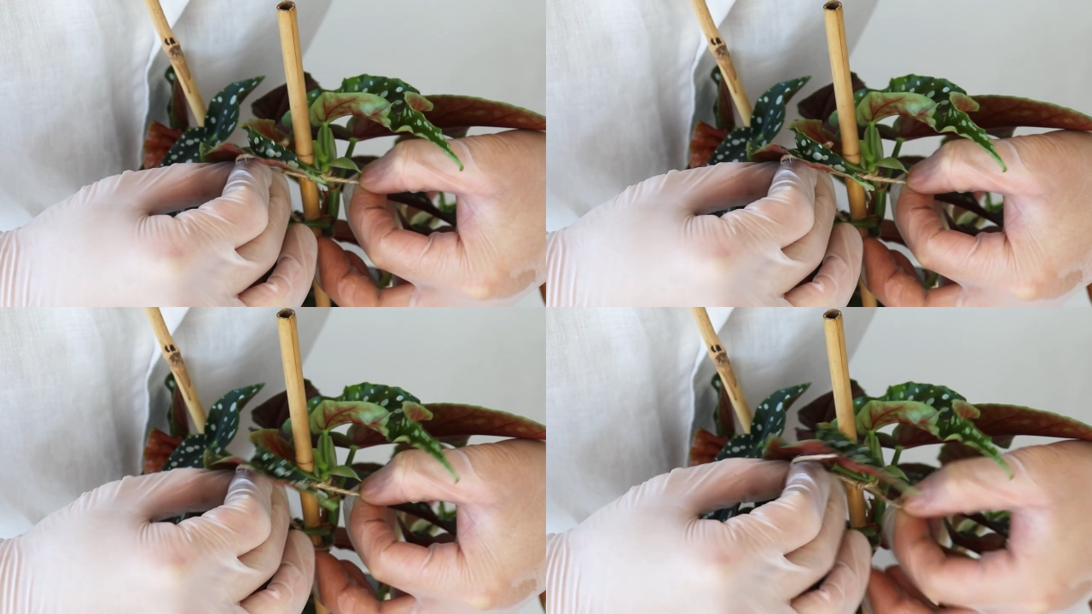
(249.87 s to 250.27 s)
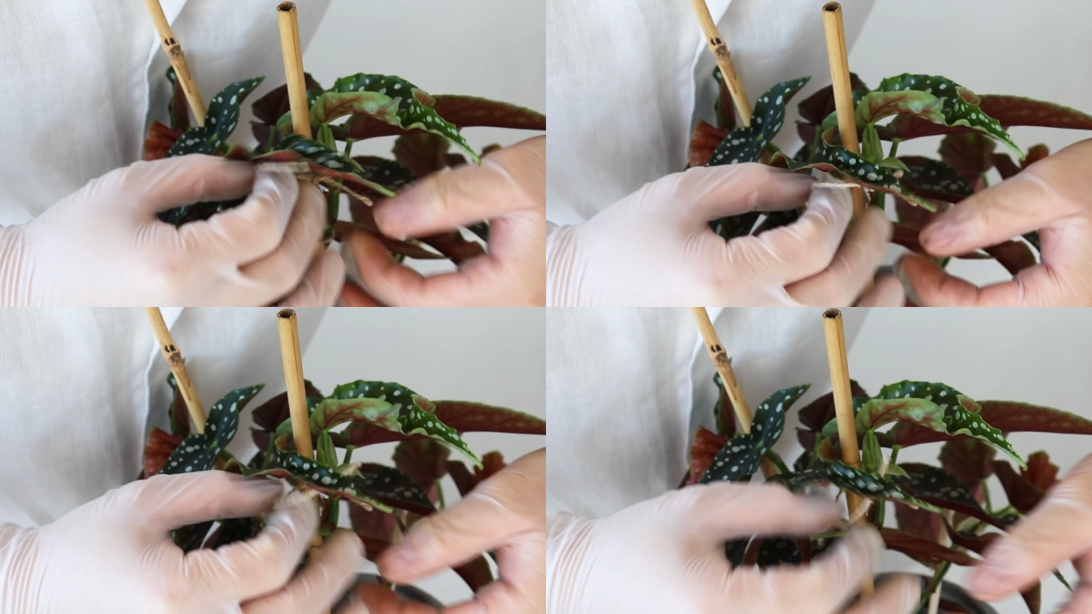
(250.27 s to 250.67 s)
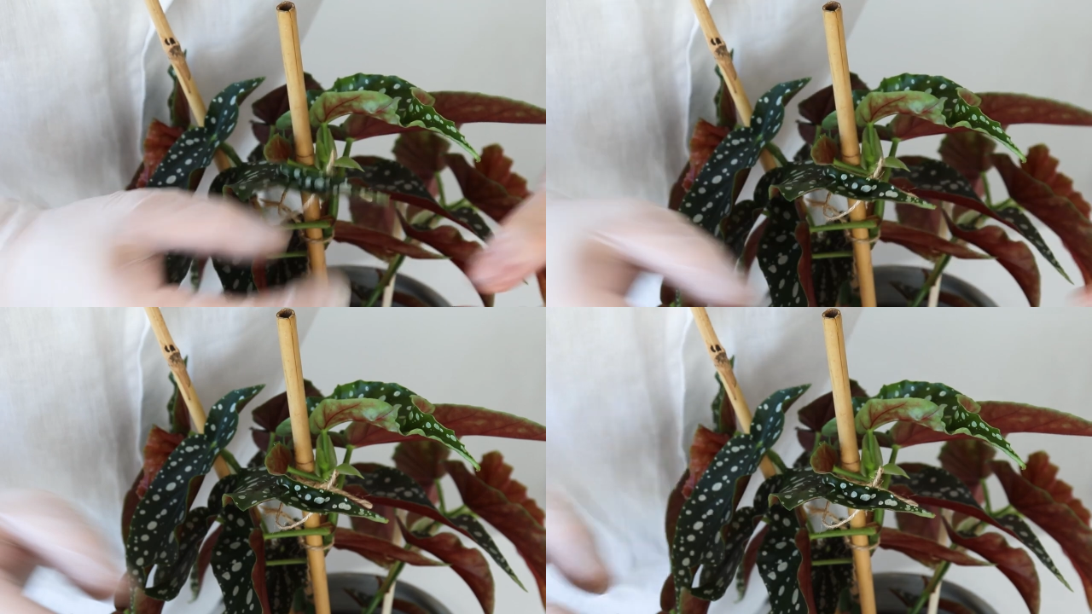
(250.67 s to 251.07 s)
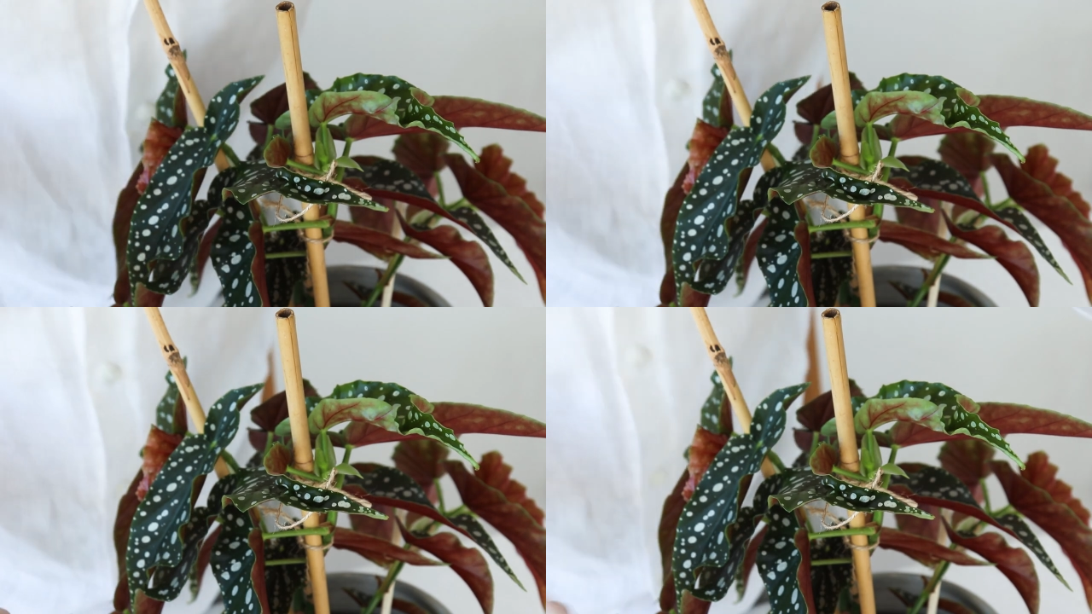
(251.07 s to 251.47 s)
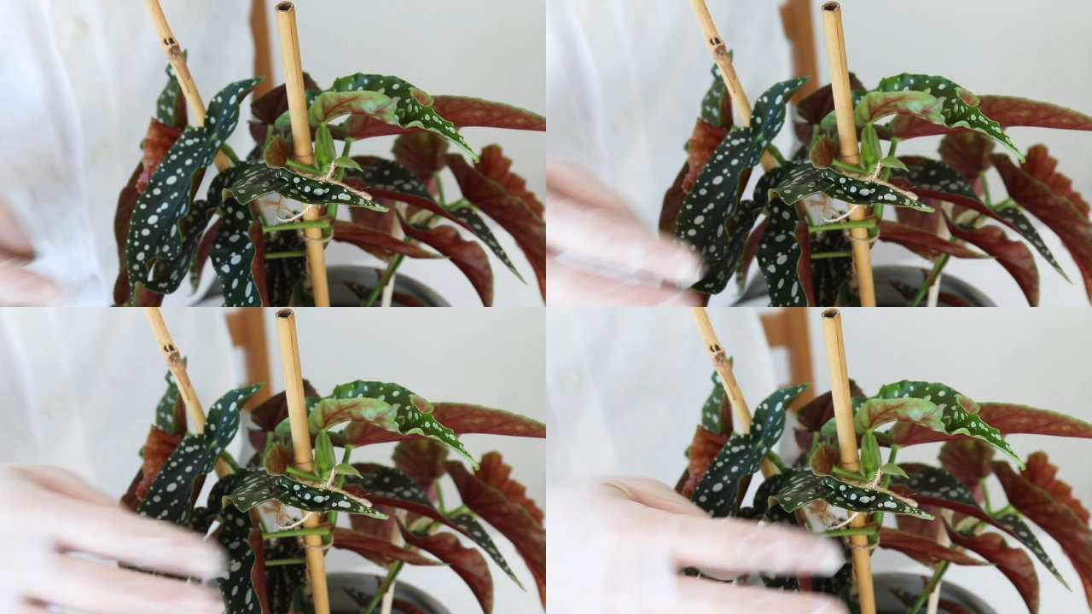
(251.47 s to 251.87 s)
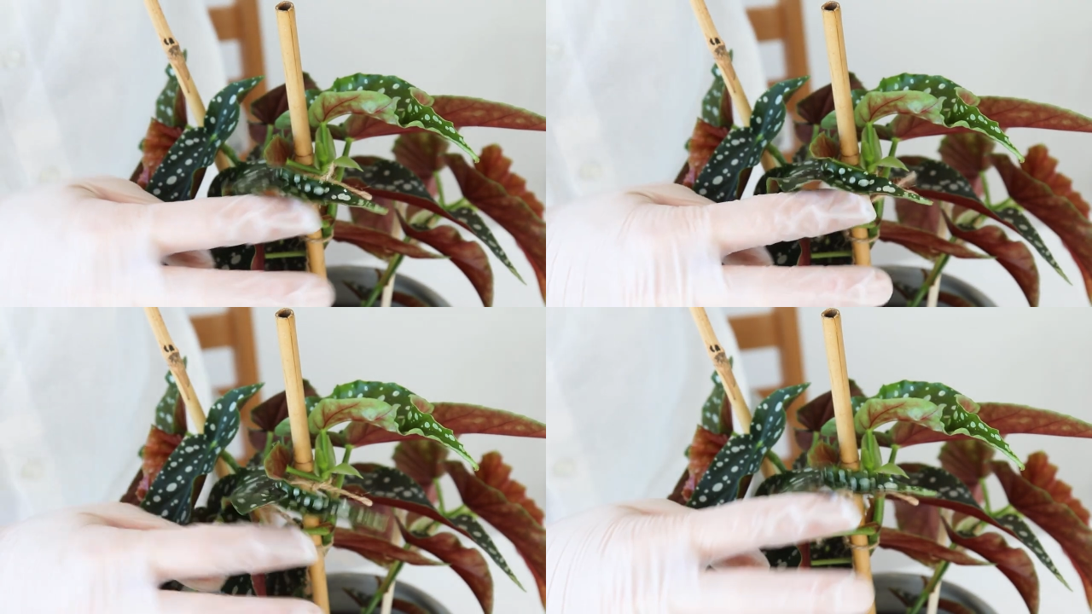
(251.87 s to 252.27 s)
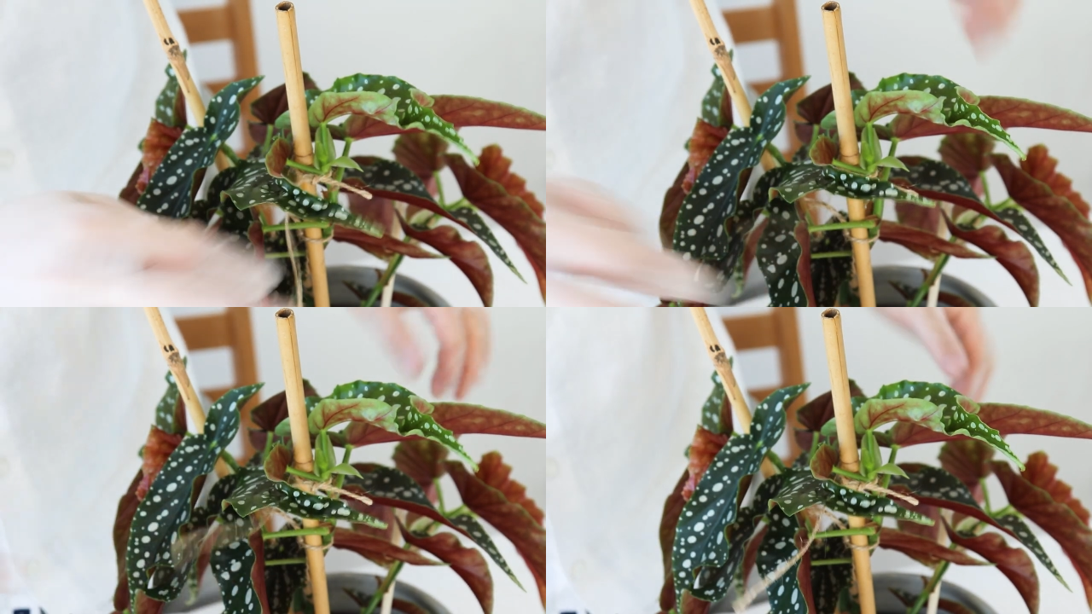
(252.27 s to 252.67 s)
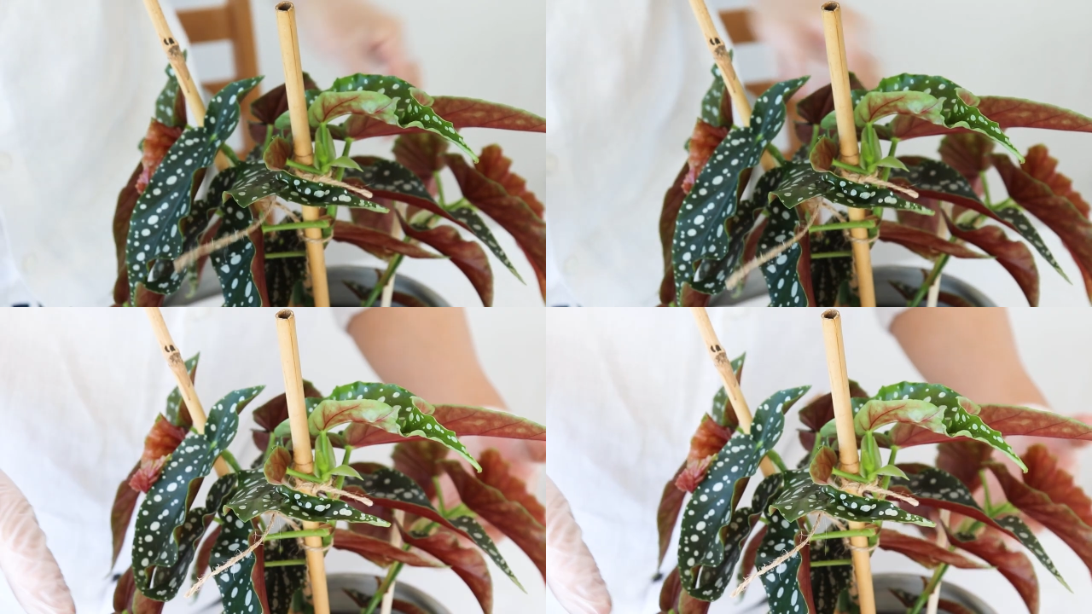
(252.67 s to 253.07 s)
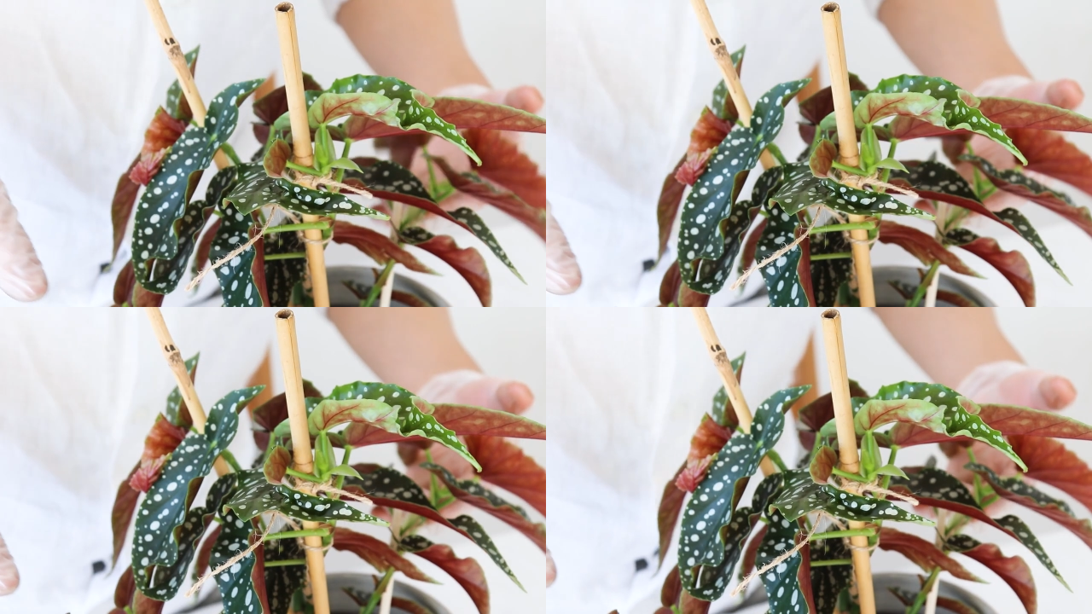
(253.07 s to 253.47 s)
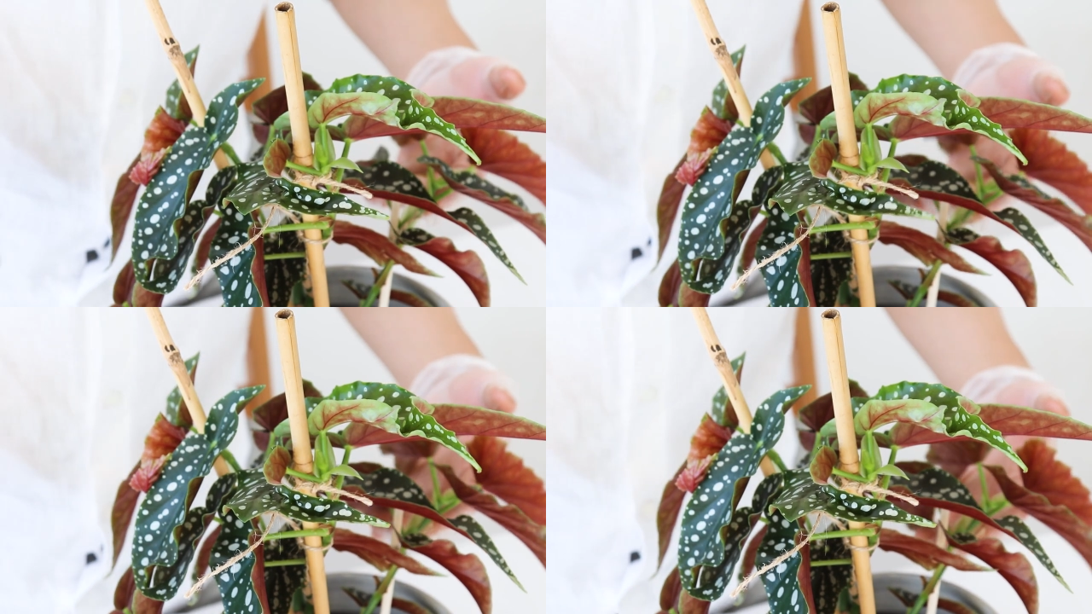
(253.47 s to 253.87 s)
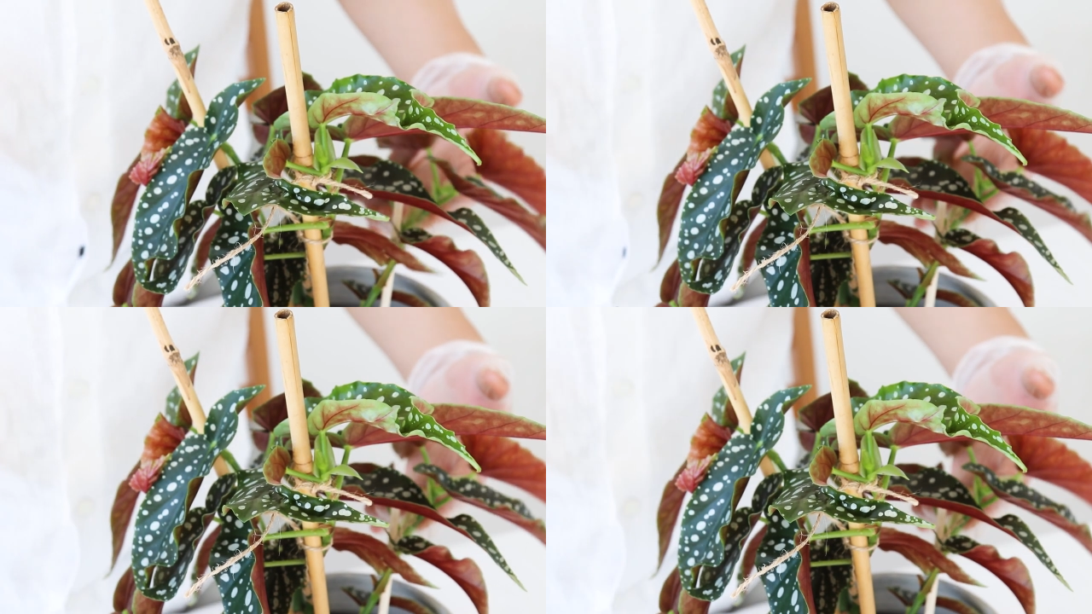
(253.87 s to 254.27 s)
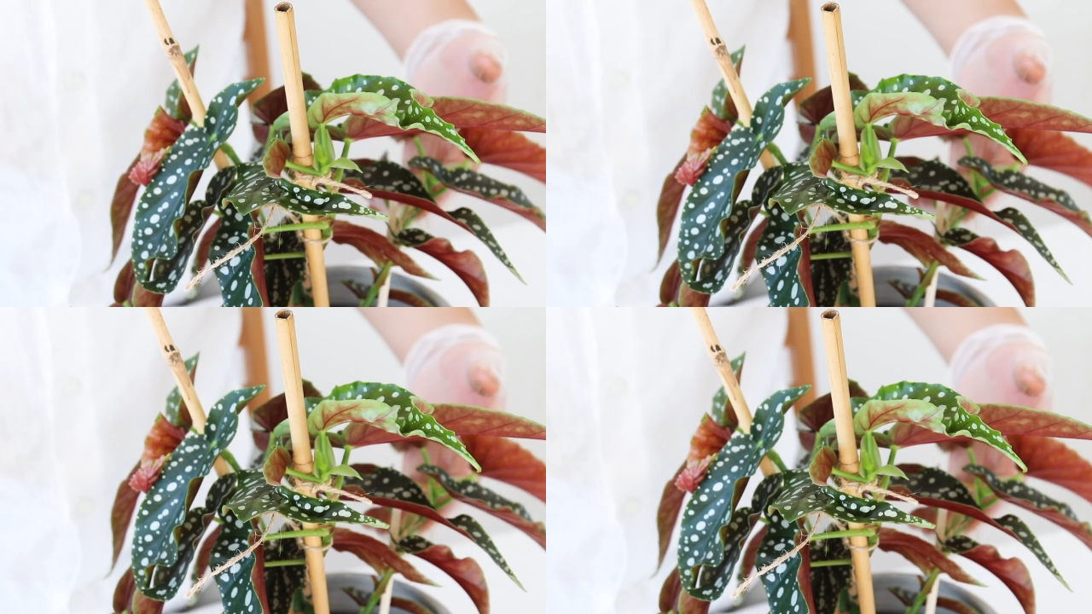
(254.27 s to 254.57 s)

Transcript: Nobody's mouth can be seen.